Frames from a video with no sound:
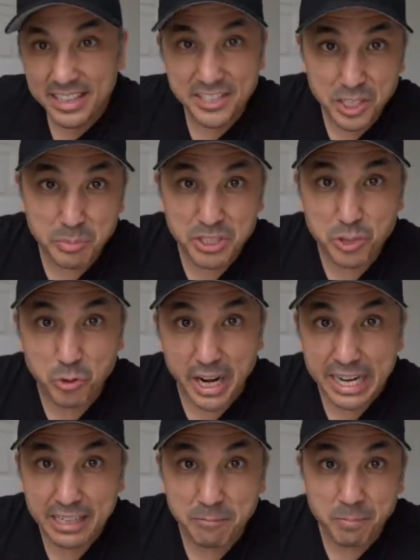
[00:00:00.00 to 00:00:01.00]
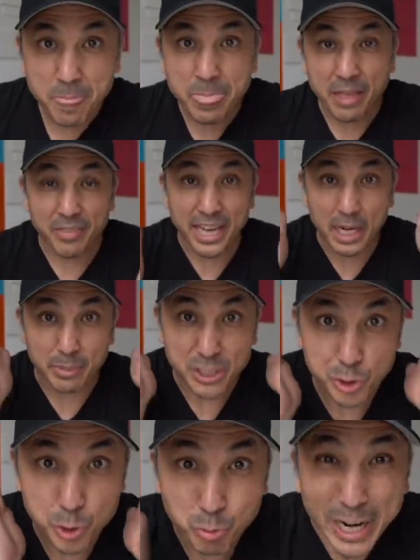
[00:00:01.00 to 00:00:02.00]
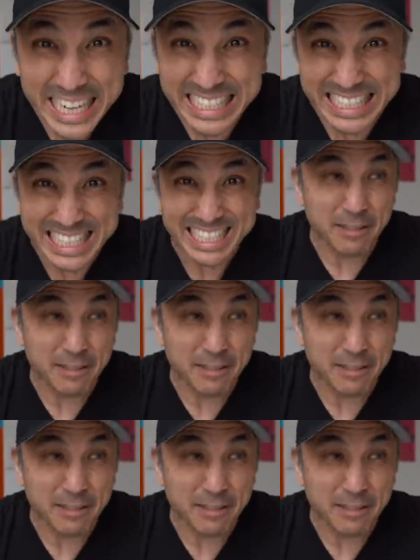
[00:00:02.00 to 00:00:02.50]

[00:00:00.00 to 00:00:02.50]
Things need to be straight. They gotta be straight!